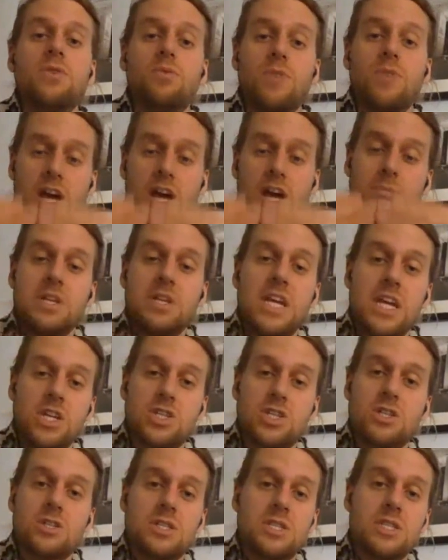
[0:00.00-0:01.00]
you
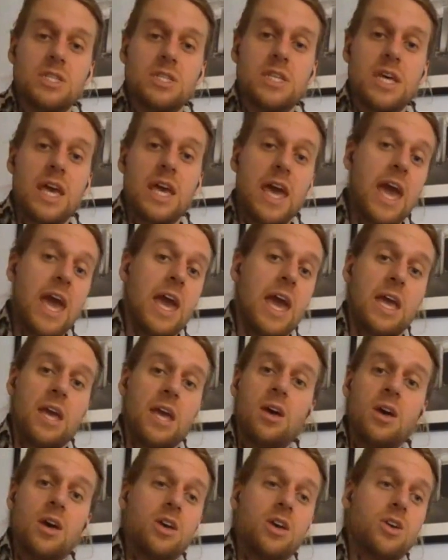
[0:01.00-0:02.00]
recommendations and say, hey,